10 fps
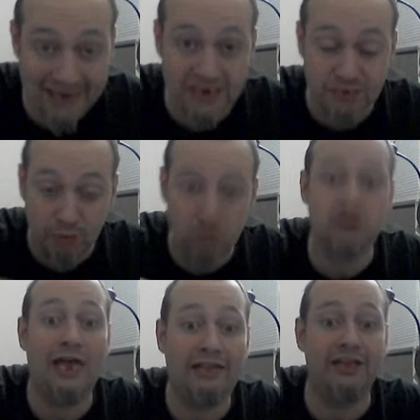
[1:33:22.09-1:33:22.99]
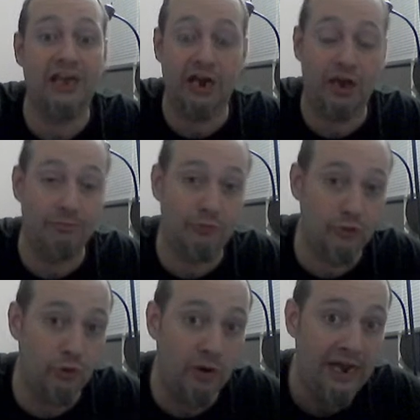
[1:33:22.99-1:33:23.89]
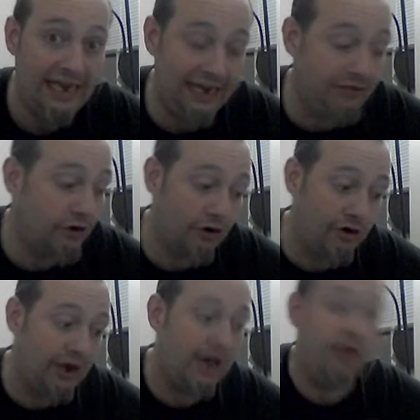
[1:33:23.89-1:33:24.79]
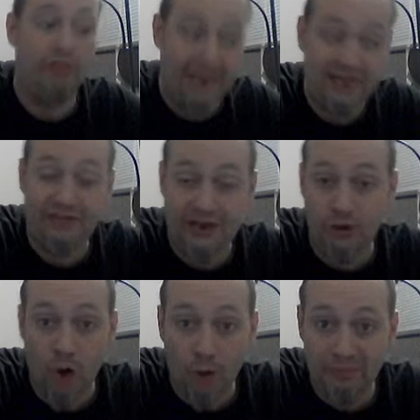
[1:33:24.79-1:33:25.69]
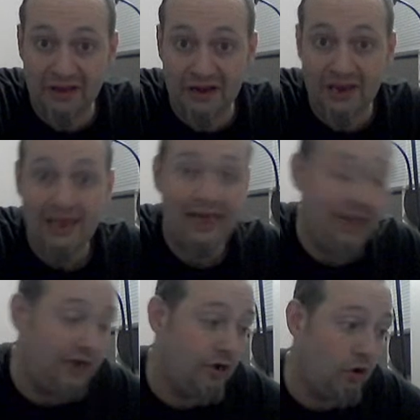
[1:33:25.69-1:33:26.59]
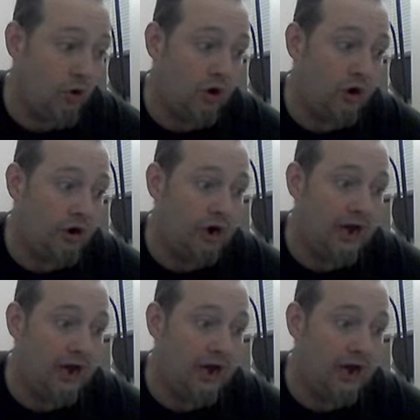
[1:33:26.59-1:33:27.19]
it's most likely going to come through either a link that you open in your